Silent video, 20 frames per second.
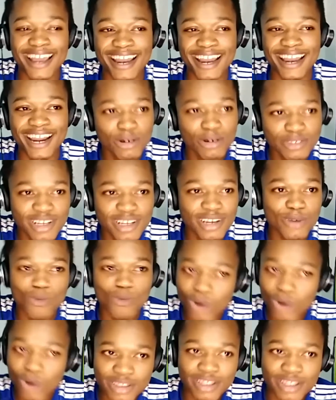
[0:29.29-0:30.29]
And I was
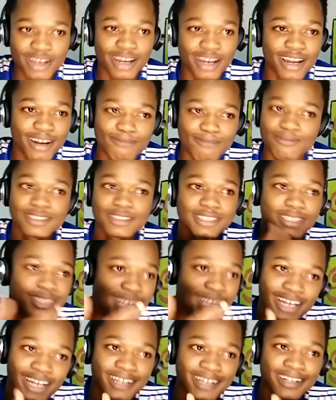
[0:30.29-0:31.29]
like, what
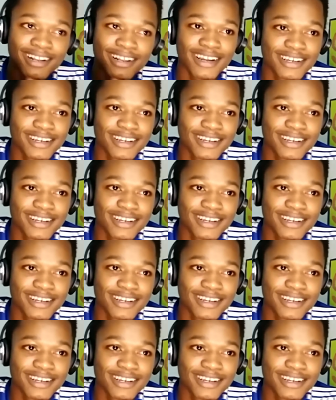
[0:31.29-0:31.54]
the hell?